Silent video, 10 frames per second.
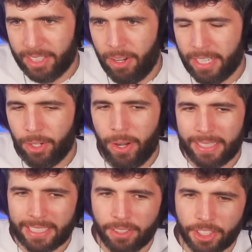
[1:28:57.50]
Who
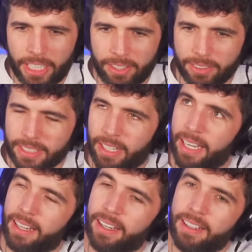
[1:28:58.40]
else has loads of channels?
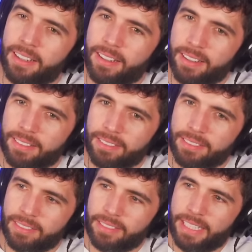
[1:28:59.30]
Like,
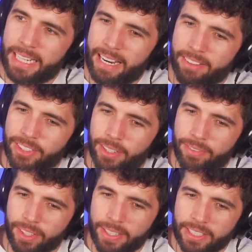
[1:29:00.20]
Danny Aaron's got a
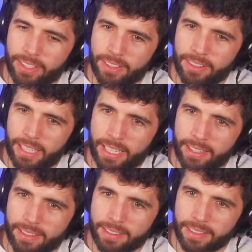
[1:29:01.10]
few. He's got,
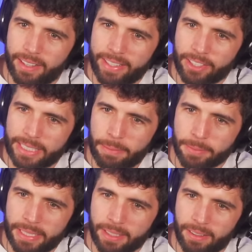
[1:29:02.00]
like, I think he's got the same
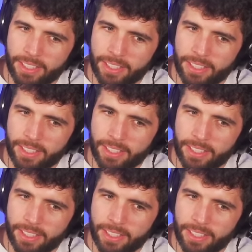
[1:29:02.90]
as me, though.